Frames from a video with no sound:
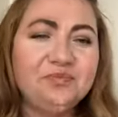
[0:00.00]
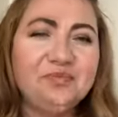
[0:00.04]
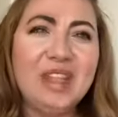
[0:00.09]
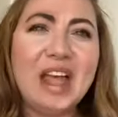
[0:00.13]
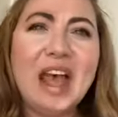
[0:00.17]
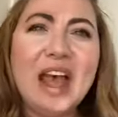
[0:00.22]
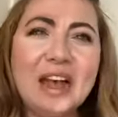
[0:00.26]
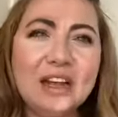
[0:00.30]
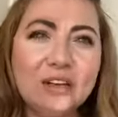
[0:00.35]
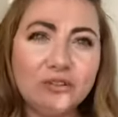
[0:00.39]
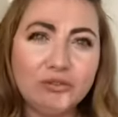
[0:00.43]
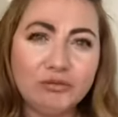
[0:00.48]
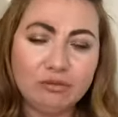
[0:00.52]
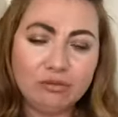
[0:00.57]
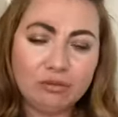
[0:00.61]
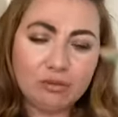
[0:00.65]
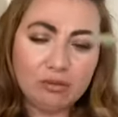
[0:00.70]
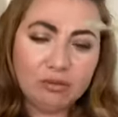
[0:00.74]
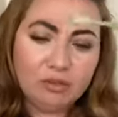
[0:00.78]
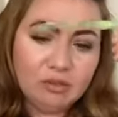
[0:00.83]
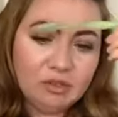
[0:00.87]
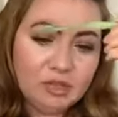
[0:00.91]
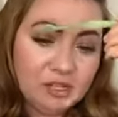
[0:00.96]

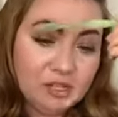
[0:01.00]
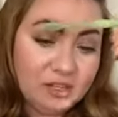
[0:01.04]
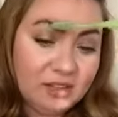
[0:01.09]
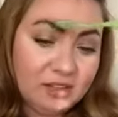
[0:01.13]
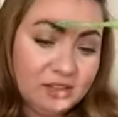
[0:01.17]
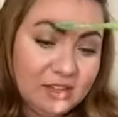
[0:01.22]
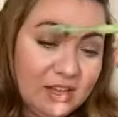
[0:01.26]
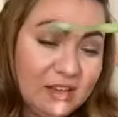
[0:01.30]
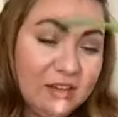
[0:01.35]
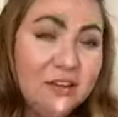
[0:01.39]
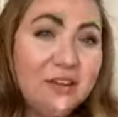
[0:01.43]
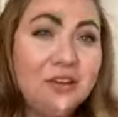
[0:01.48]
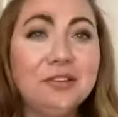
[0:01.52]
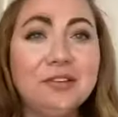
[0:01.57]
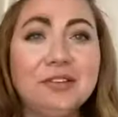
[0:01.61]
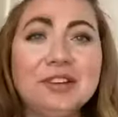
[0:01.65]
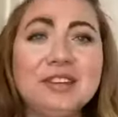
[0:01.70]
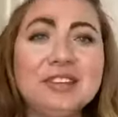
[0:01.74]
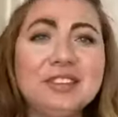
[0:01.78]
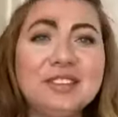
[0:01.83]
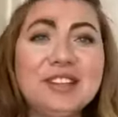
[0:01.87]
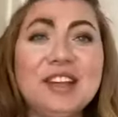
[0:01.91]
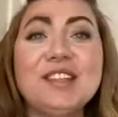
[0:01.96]
natural, like I
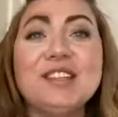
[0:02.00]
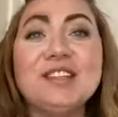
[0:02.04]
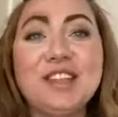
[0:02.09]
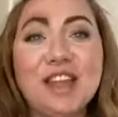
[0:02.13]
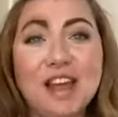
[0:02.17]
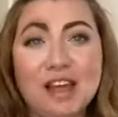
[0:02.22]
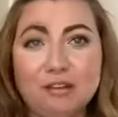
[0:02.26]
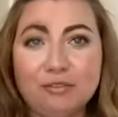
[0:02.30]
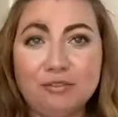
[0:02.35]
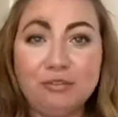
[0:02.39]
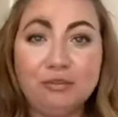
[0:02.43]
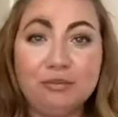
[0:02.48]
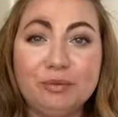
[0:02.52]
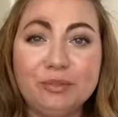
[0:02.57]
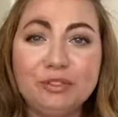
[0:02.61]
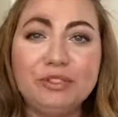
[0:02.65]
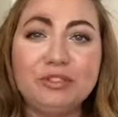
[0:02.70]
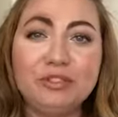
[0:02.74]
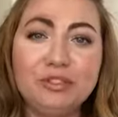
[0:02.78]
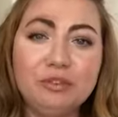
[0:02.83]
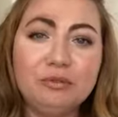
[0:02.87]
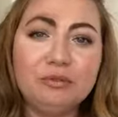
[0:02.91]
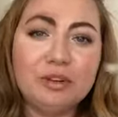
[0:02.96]
know not natural,
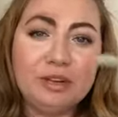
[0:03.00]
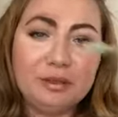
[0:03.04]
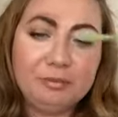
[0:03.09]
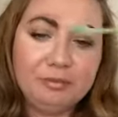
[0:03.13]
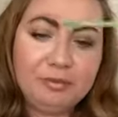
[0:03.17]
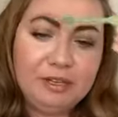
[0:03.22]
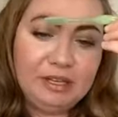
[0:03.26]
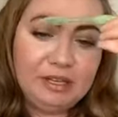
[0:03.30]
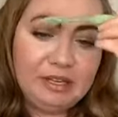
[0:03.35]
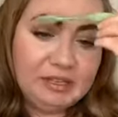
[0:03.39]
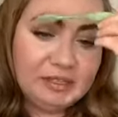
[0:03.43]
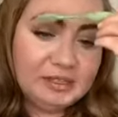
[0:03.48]
but you know what I mean.